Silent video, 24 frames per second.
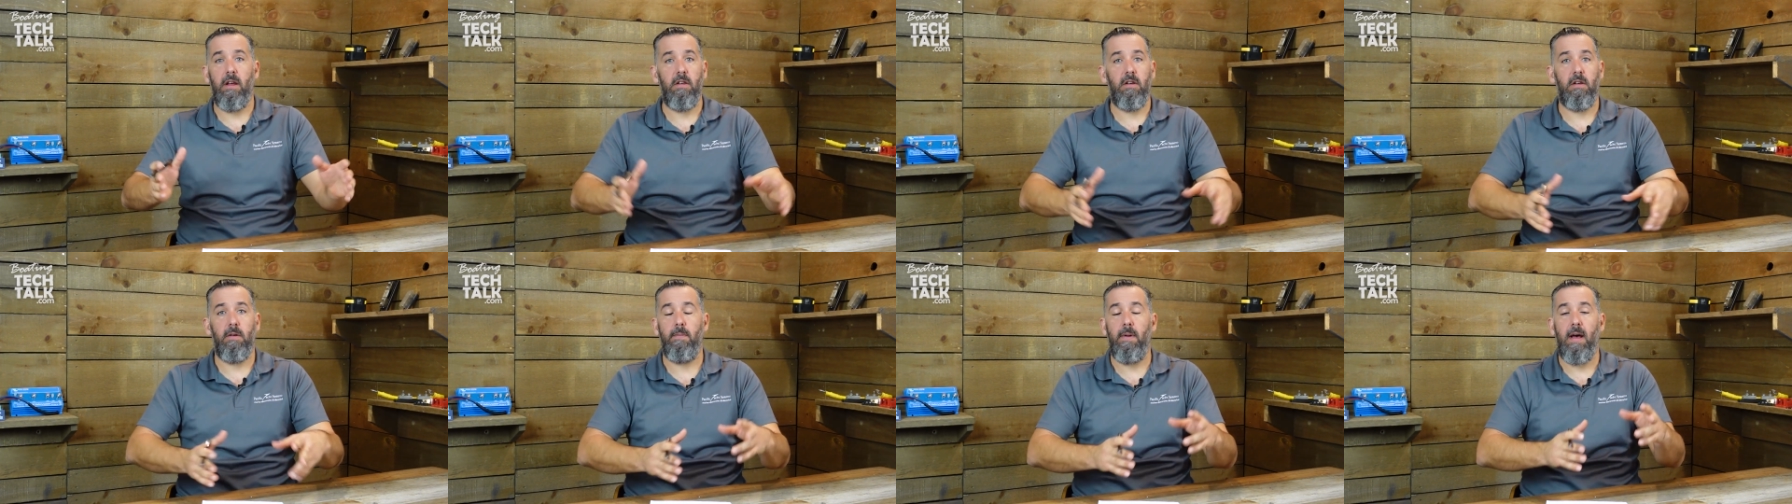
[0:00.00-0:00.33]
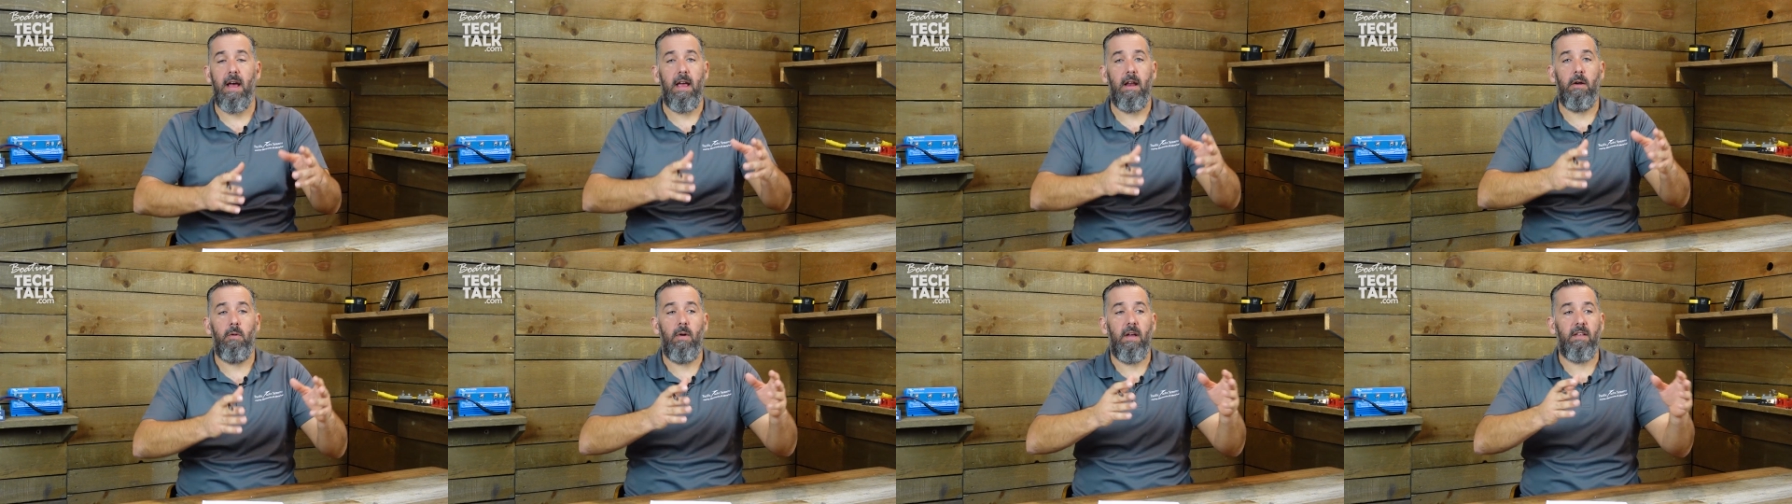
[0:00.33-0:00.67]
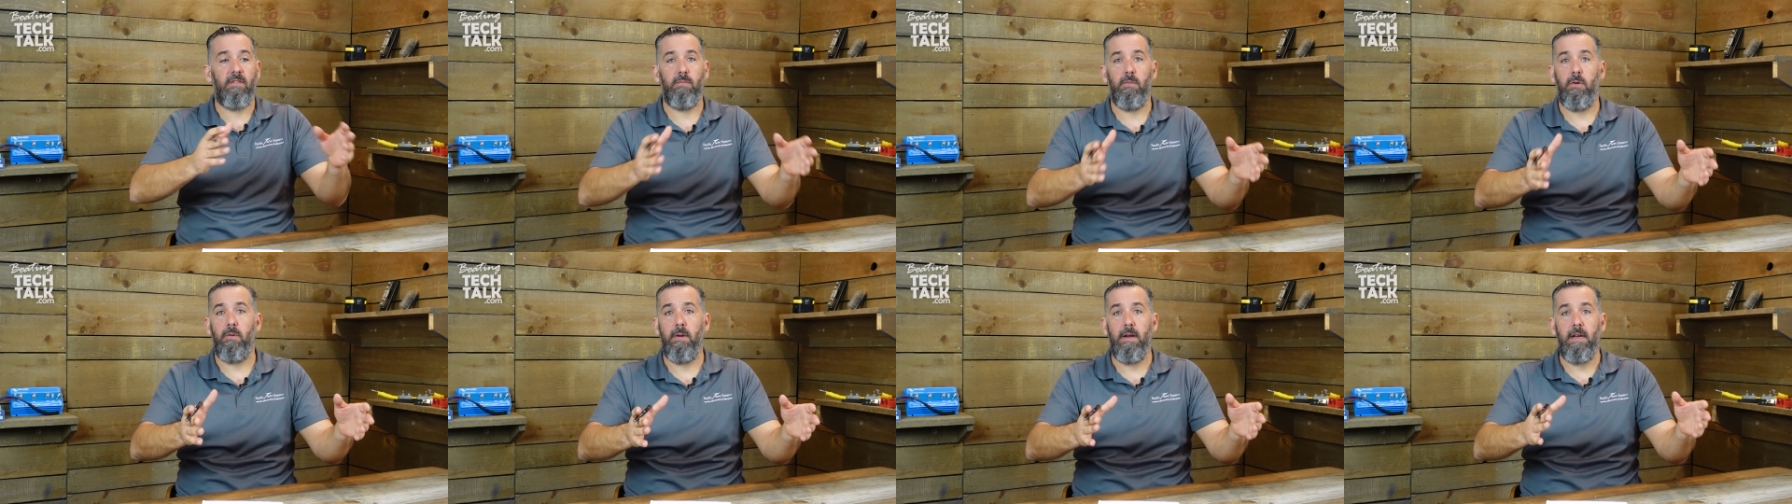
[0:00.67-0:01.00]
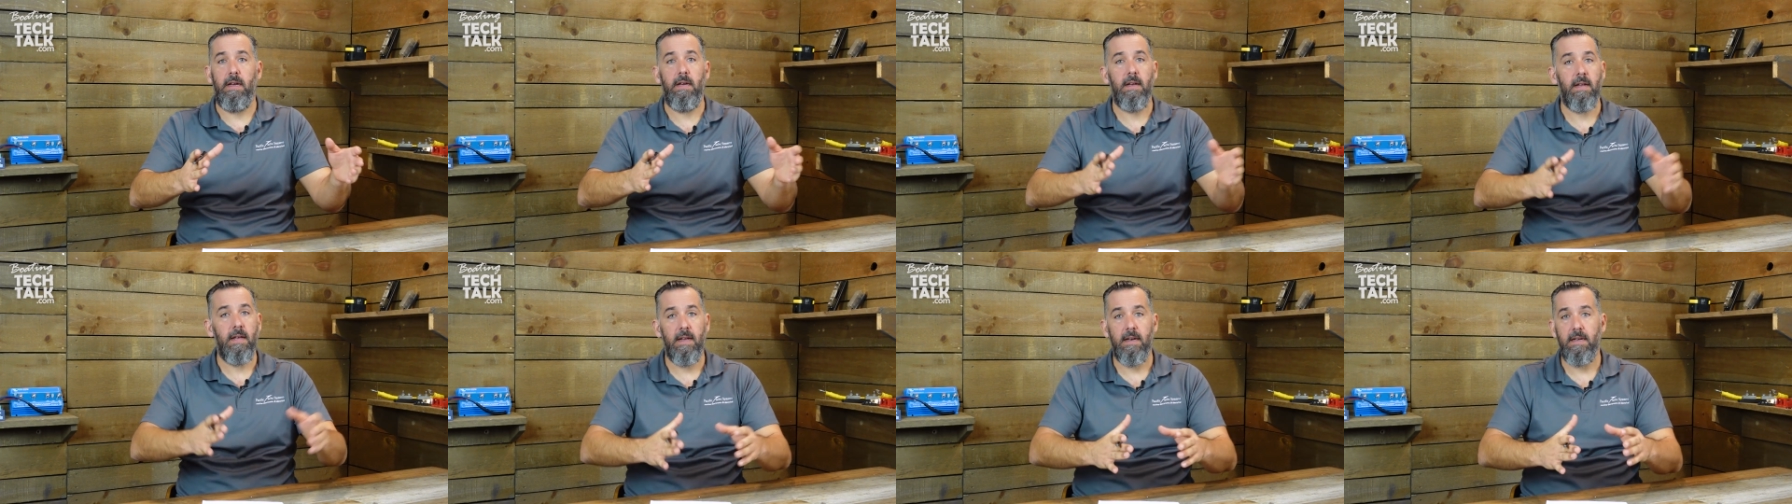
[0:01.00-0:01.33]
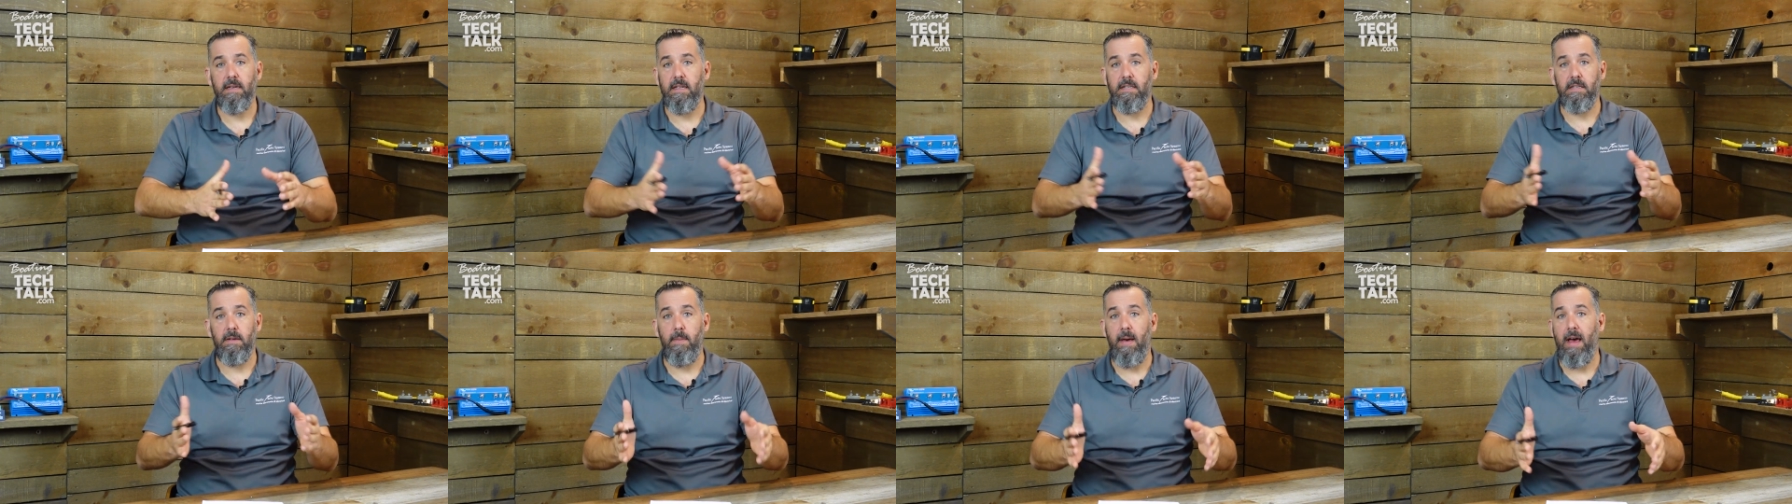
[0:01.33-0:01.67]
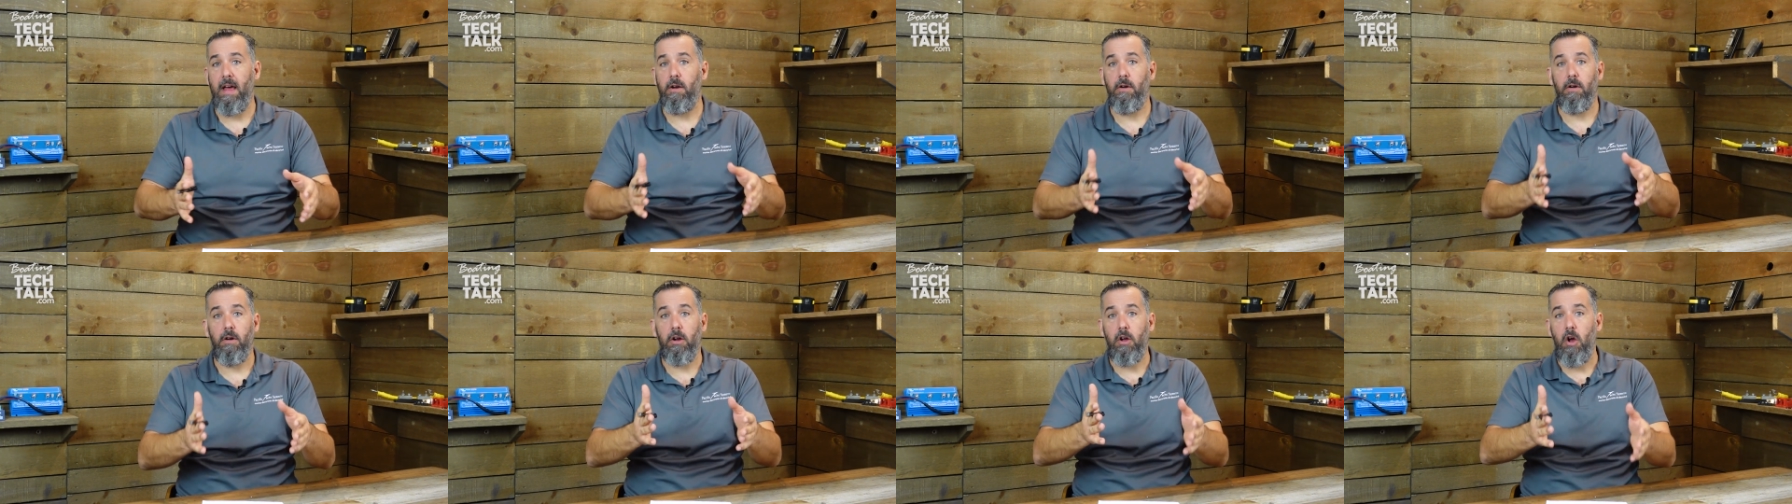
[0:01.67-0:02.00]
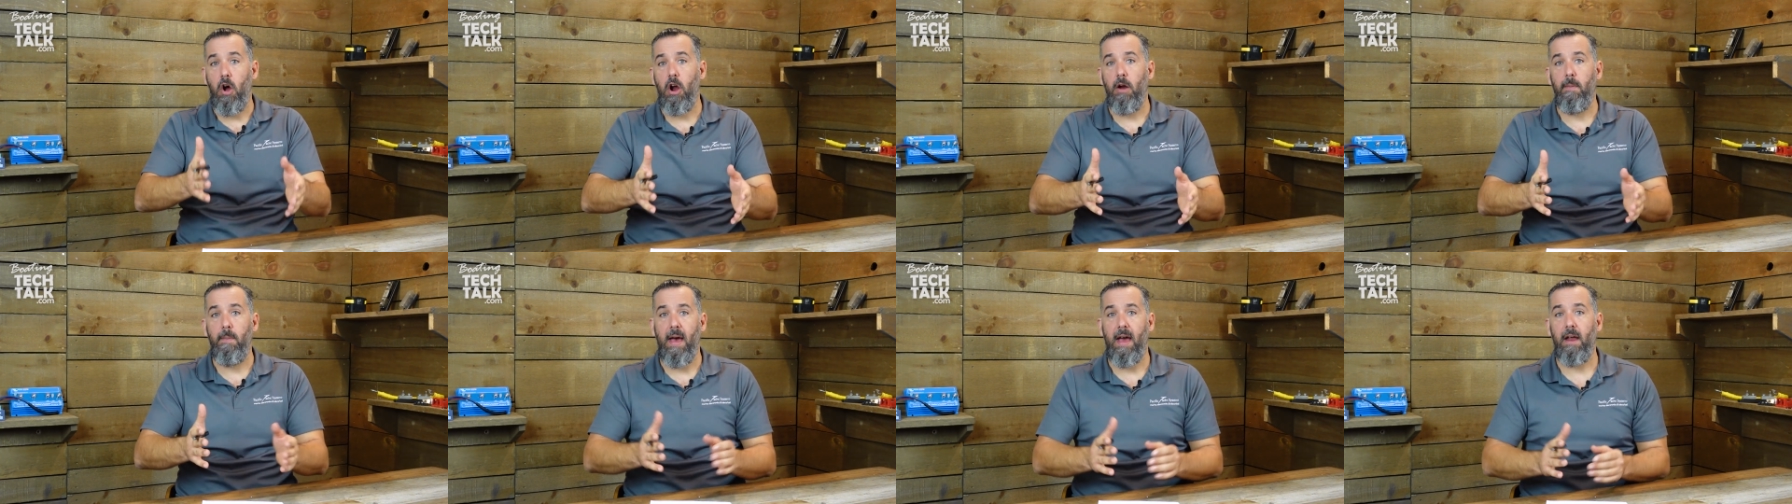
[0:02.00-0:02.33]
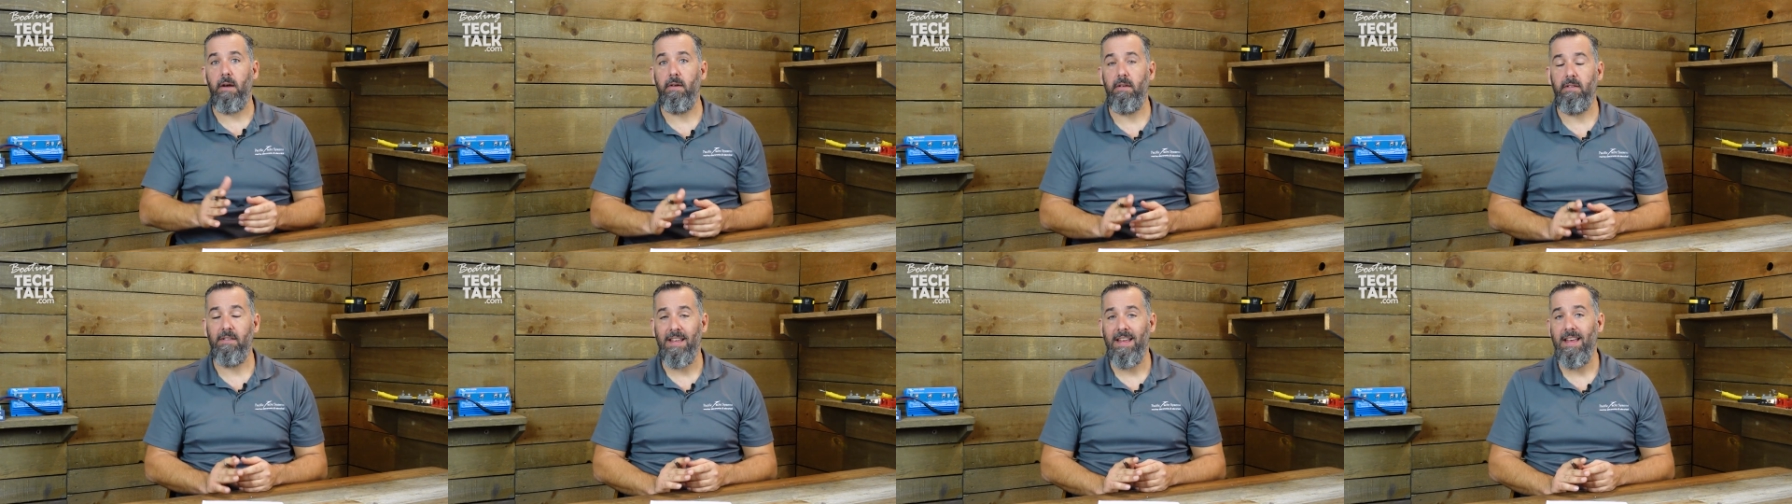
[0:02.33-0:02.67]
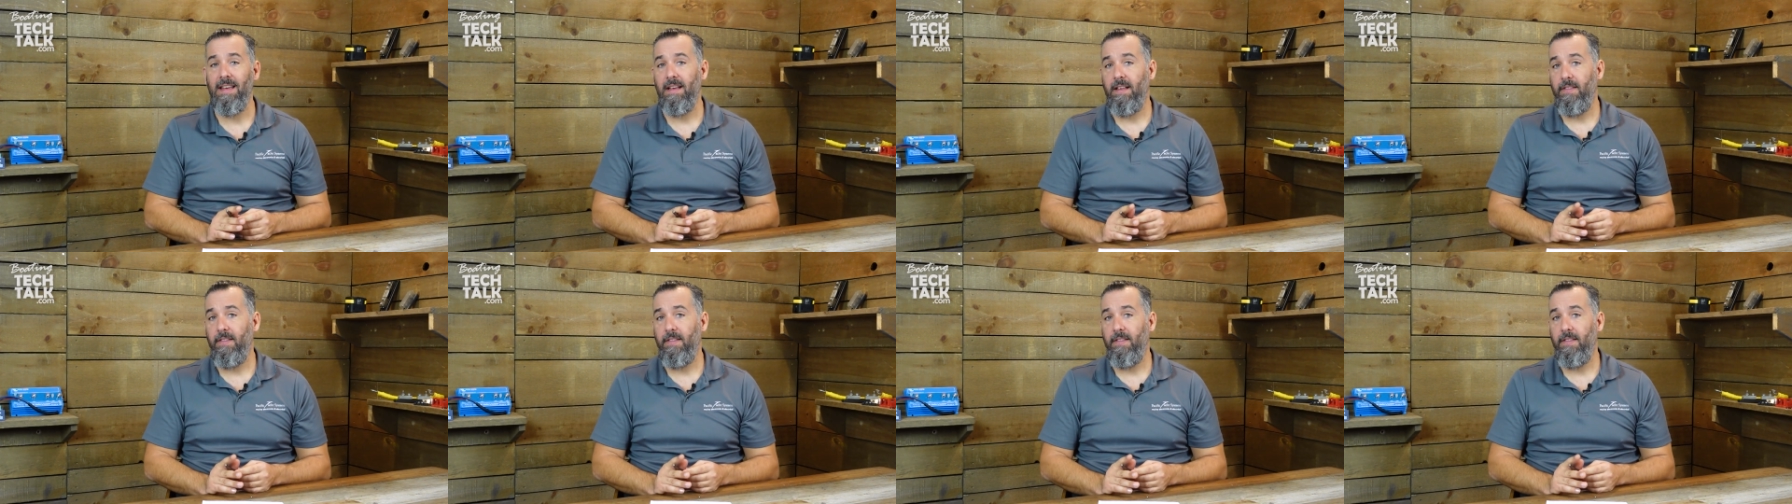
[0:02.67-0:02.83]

you could buy it at West Marine, doesn't matter, or car batteries.